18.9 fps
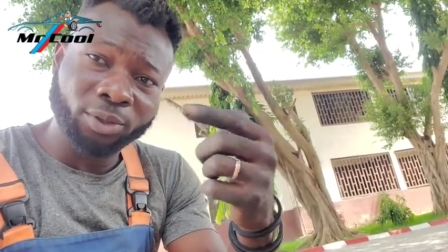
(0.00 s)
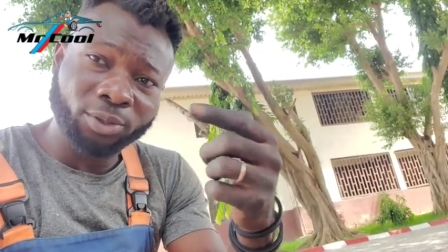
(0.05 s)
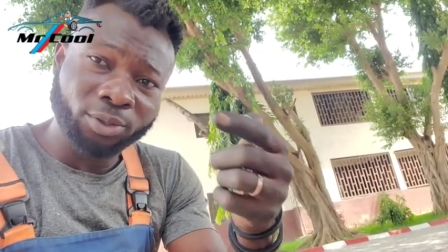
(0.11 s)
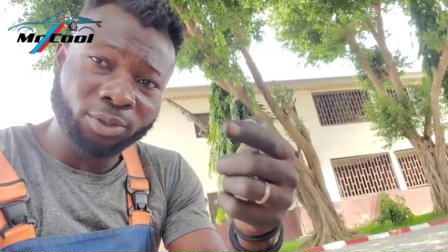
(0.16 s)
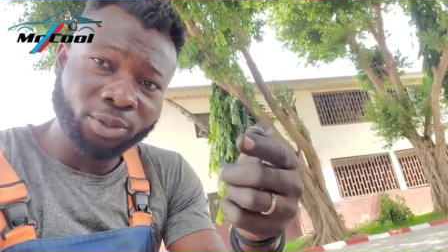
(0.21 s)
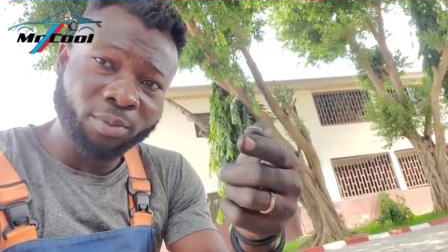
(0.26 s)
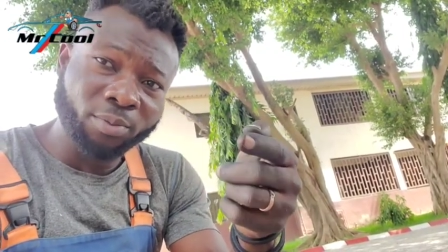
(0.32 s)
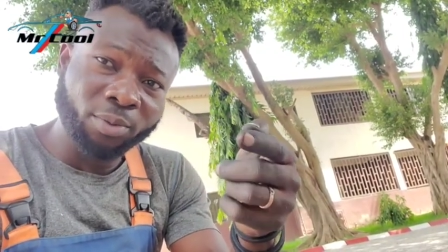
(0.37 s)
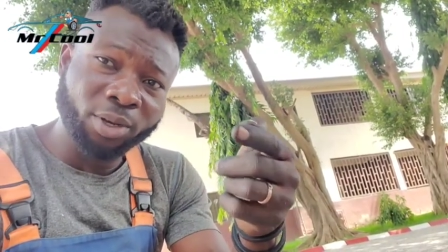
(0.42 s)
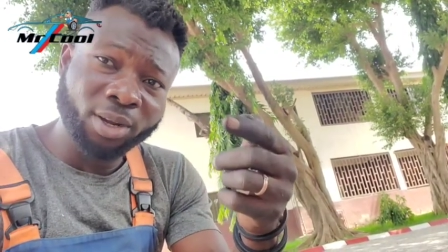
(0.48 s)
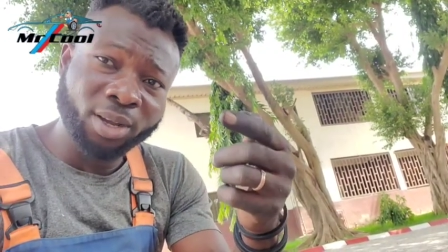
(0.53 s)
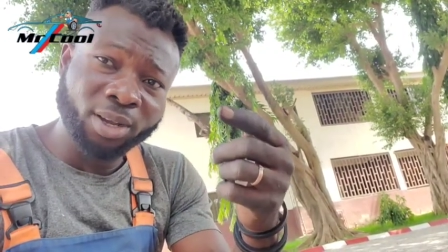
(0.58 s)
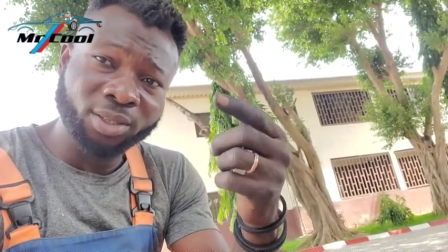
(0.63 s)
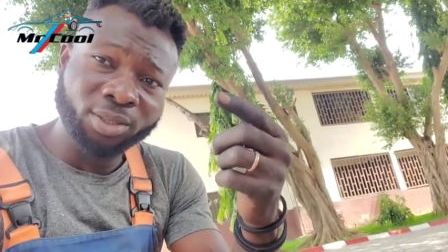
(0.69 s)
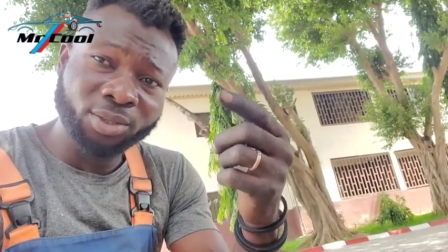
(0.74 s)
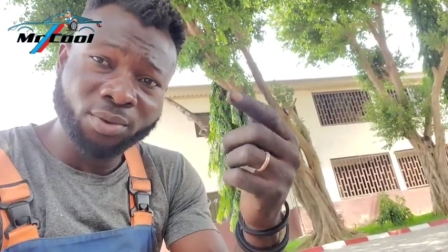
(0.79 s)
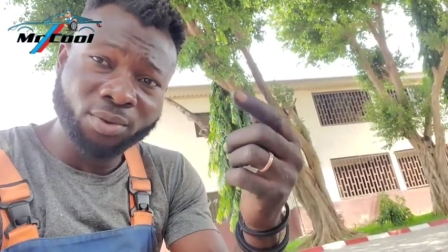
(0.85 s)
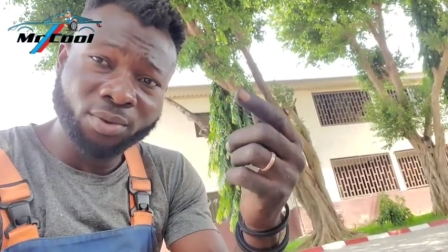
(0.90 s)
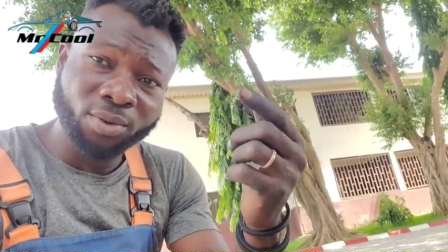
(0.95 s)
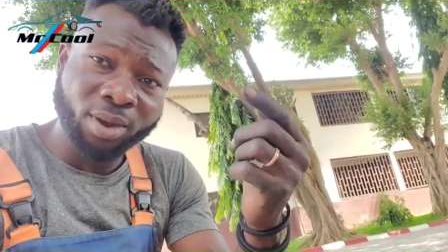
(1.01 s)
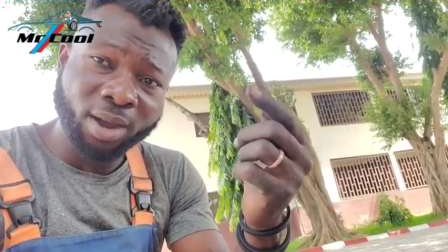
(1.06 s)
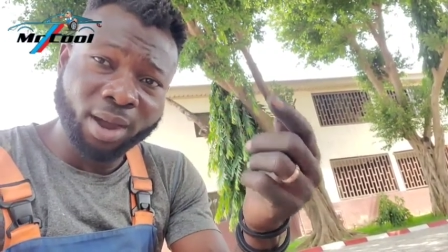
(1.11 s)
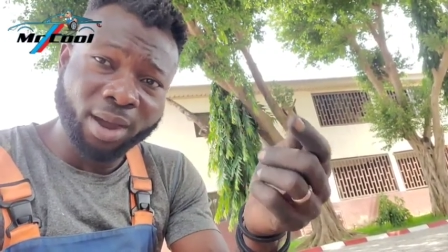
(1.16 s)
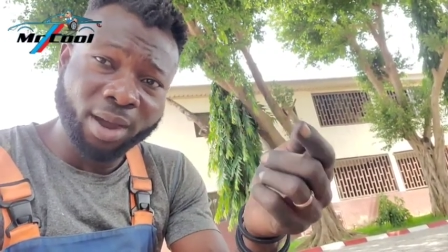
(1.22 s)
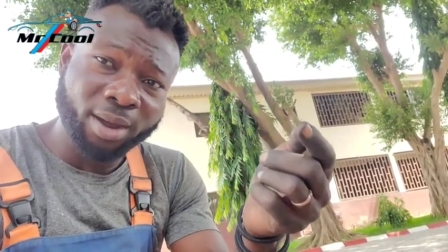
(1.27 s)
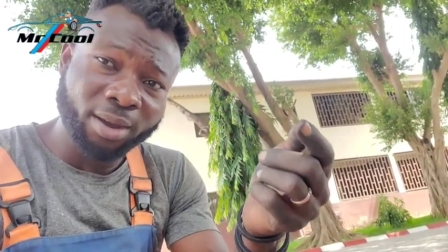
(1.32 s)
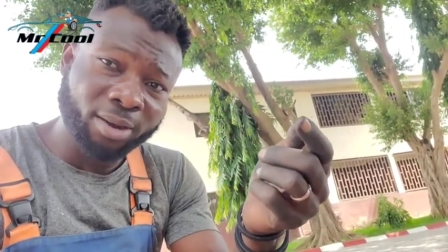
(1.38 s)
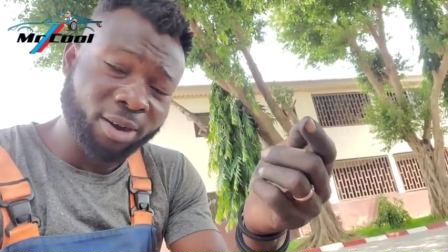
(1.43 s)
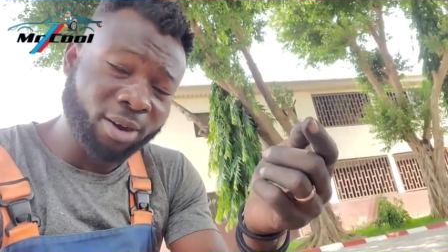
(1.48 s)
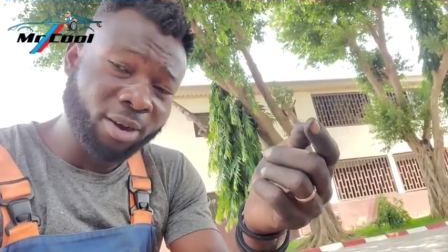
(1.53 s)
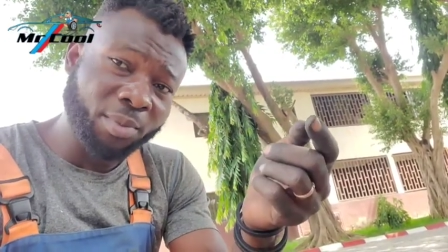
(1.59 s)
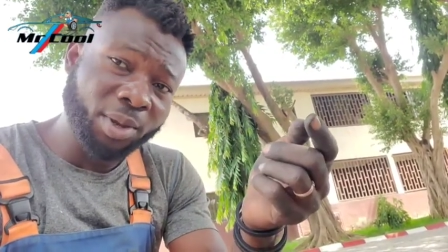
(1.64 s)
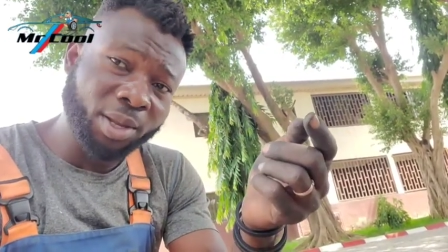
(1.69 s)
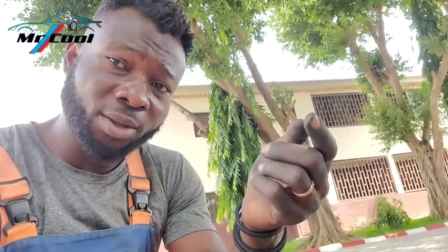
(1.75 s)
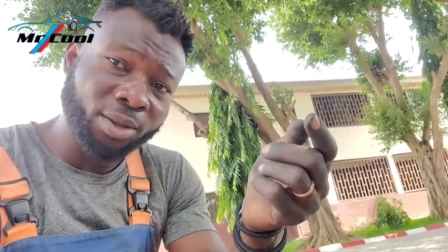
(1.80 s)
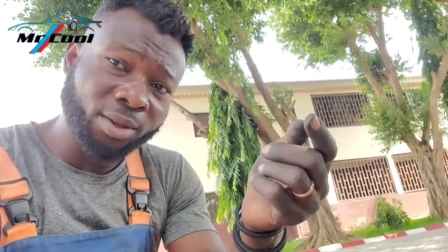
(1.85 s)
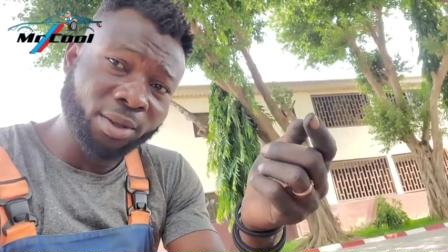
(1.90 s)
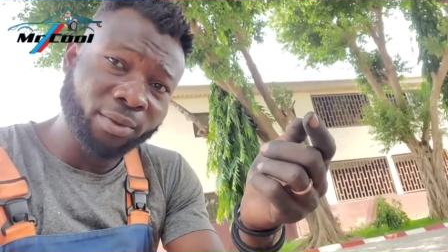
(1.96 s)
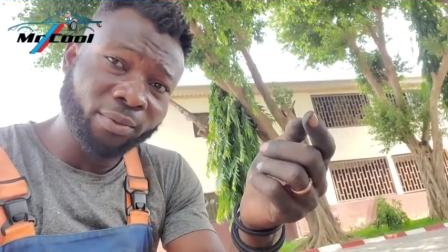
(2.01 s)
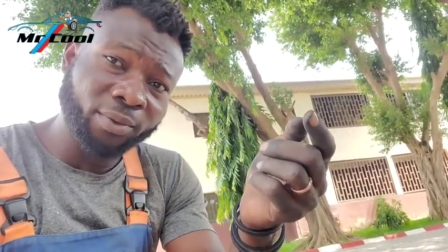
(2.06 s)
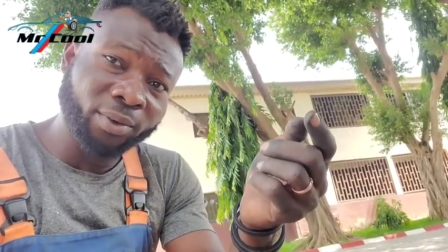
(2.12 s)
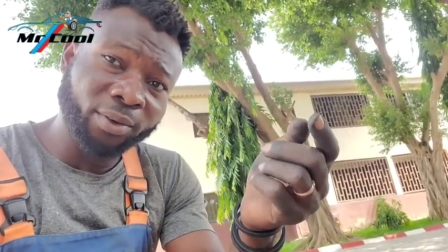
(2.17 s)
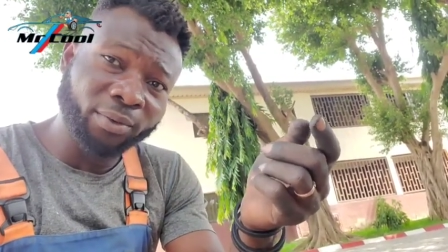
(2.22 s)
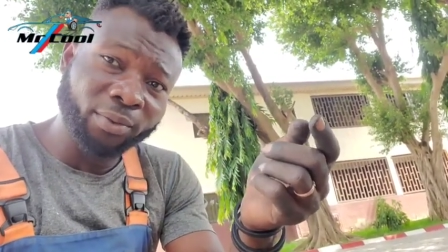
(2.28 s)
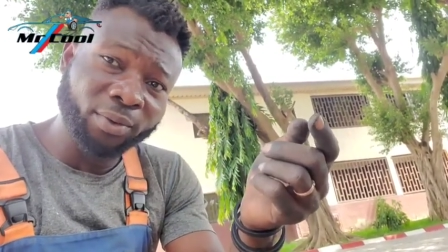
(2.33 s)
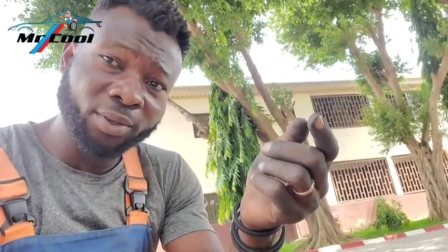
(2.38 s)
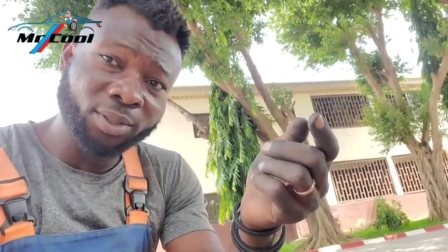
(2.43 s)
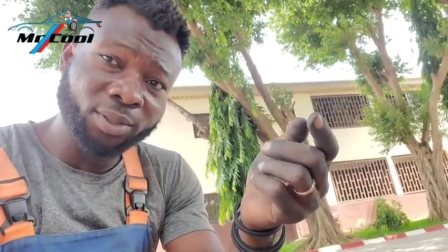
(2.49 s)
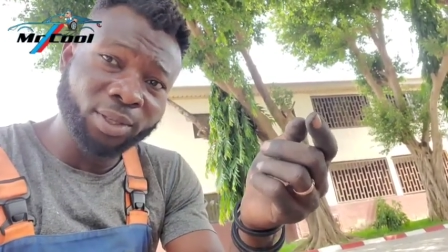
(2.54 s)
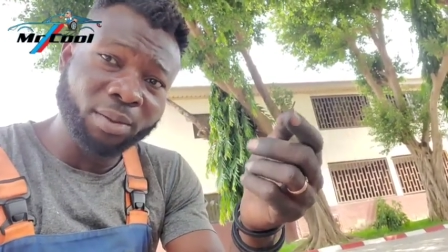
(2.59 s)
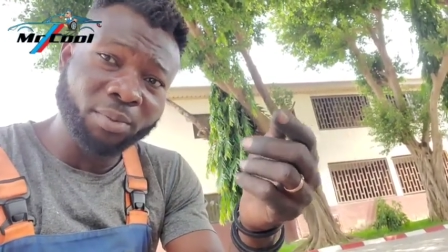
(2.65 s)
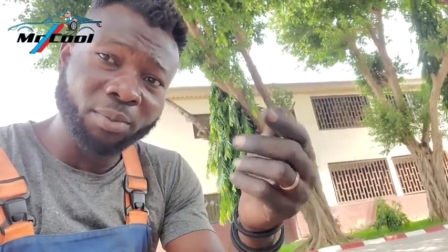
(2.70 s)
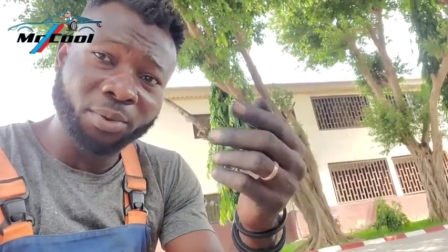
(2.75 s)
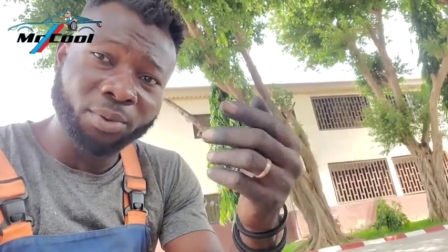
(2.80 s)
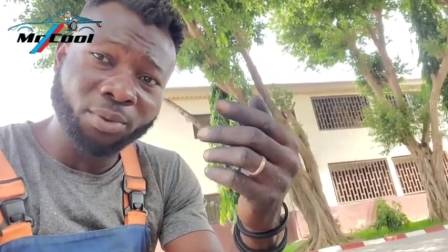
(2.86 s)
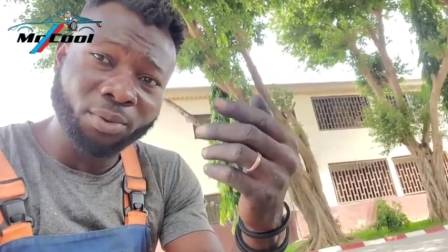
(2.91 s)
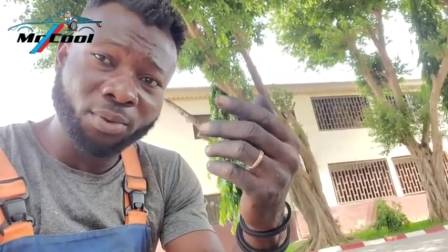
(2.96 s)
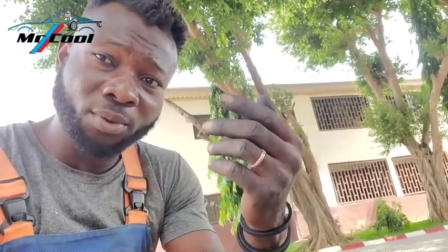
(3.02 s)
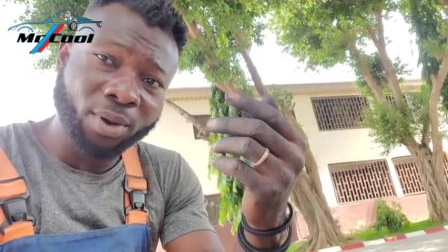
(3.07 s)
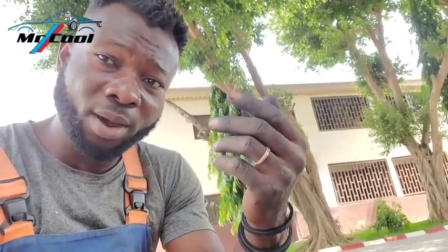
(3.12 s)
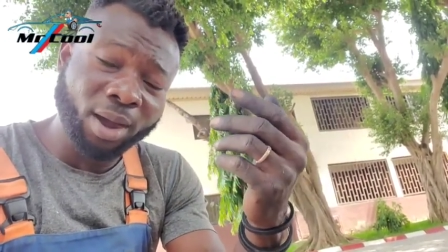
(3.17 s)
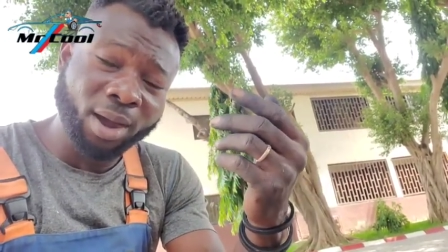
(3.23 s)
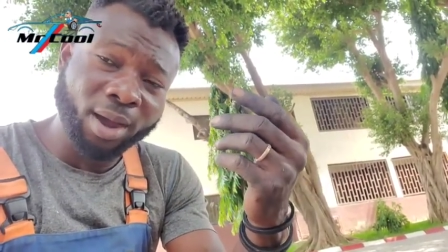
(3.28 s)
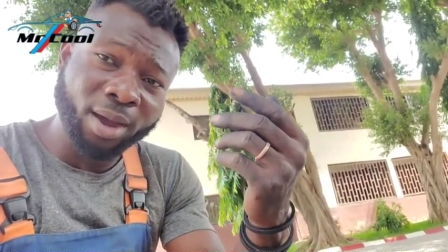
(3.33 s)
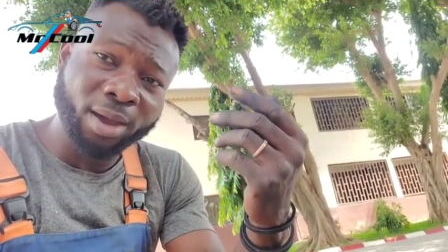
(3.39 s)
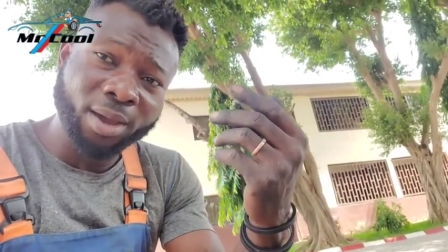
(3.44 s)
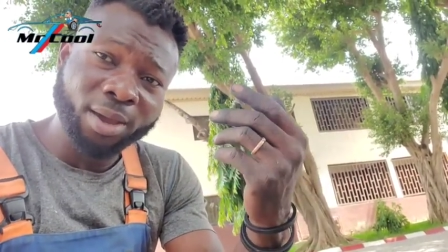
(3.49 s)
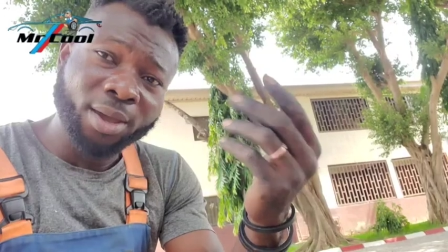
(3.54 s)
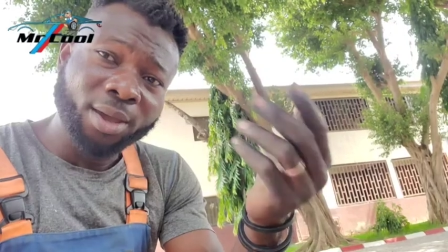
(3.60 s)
some others who are coming here for the first time, who are